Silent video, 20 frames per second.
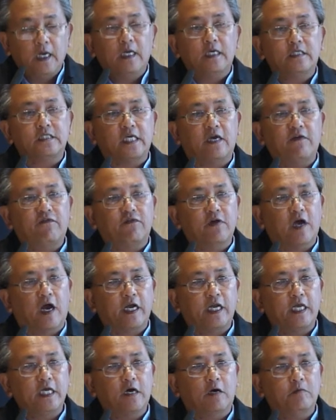
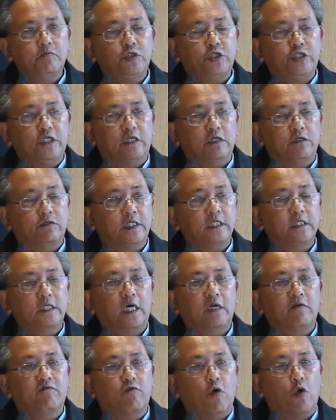safeguarding of children
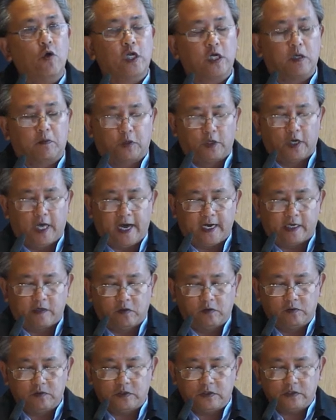and vulnerable
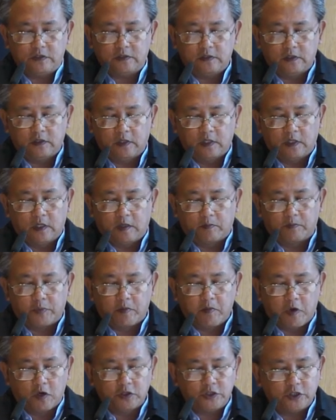adults,
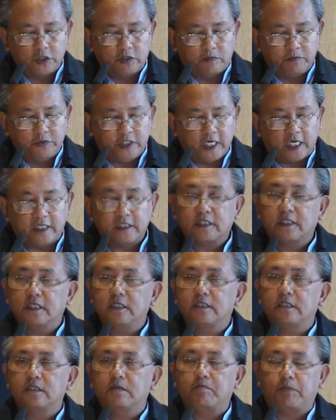promotion of
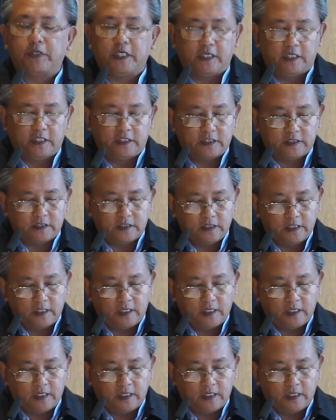justice, peace,